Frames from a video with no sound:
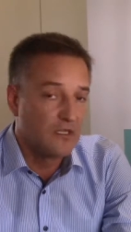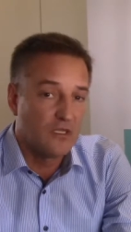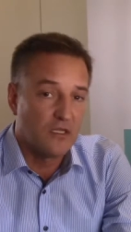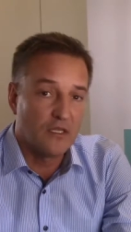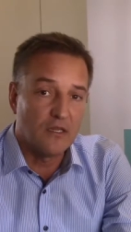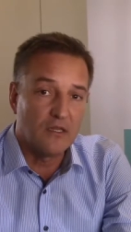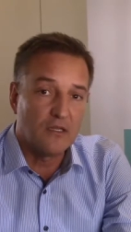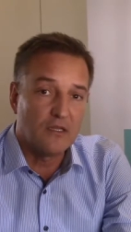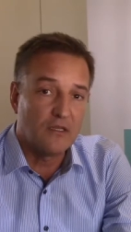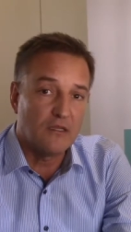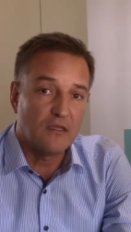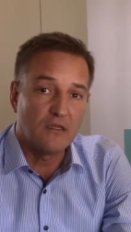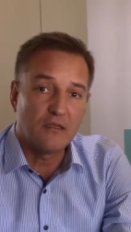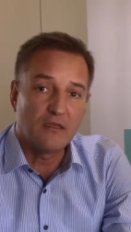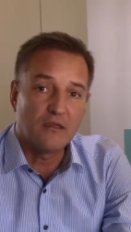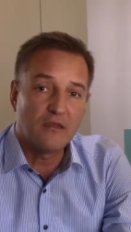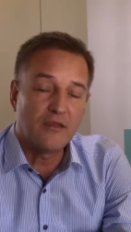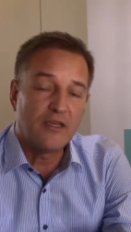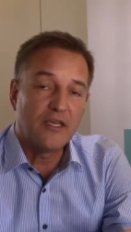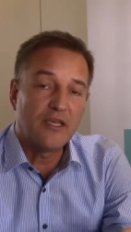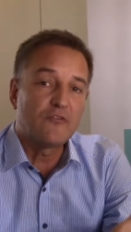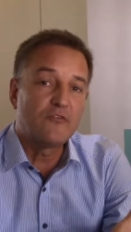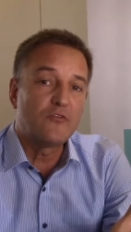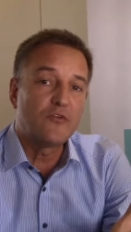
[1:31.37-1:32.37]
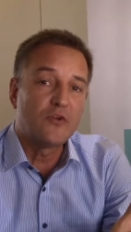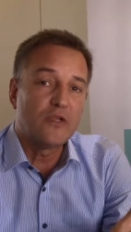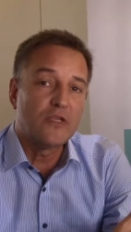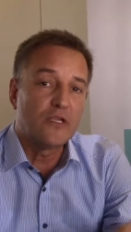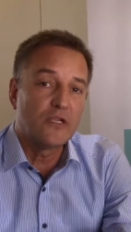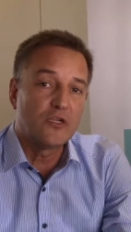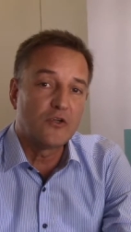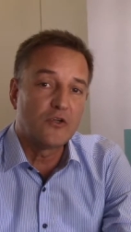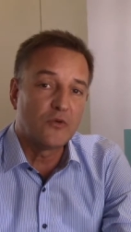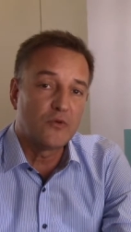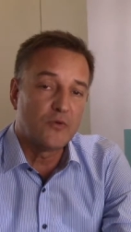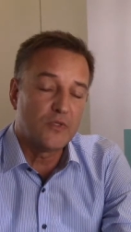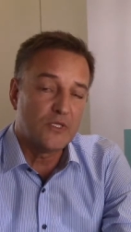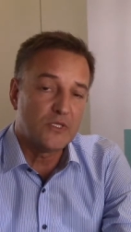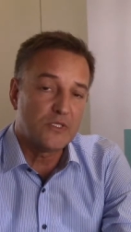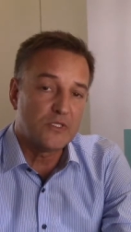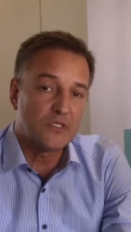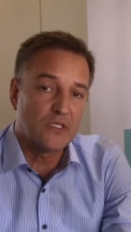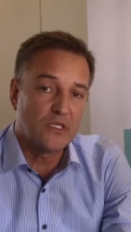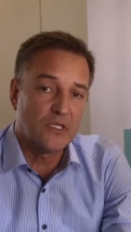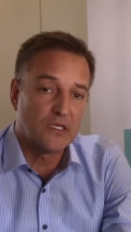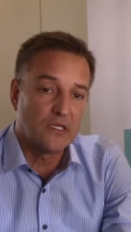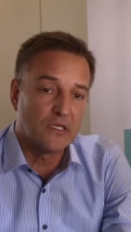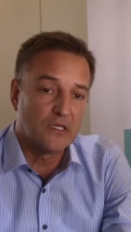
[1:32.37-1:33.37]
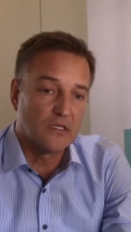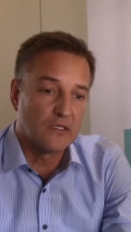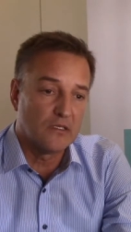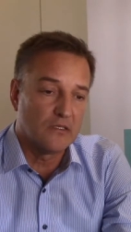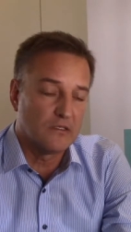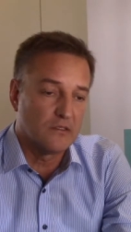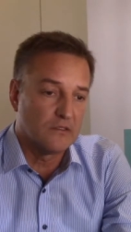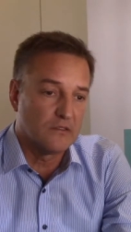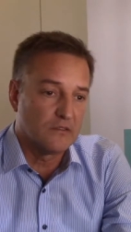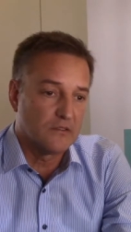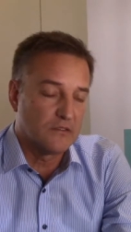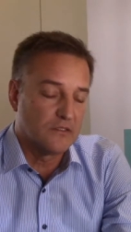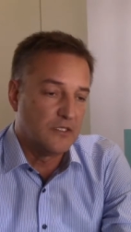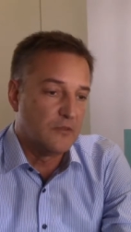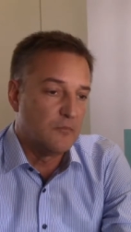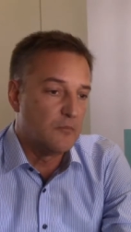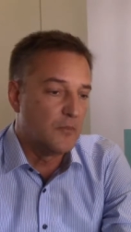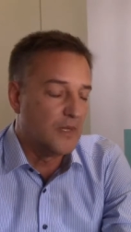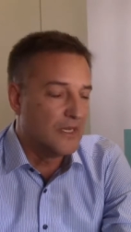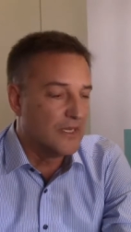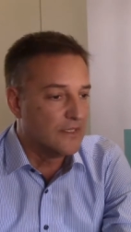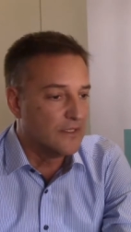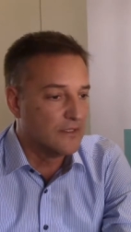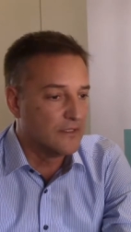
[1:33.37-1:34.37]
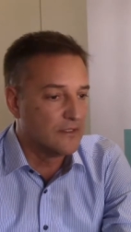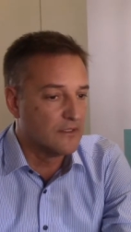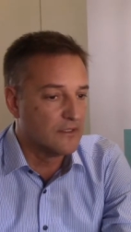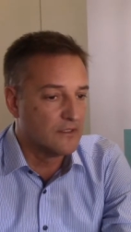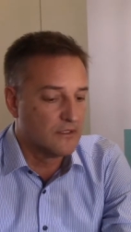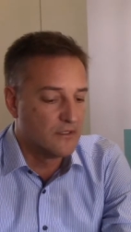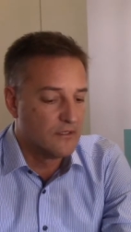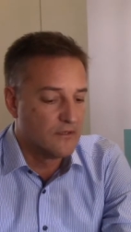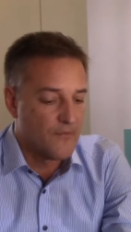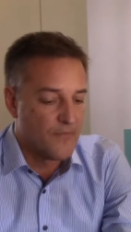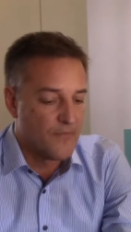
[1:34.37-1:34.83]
in the ever increasing demand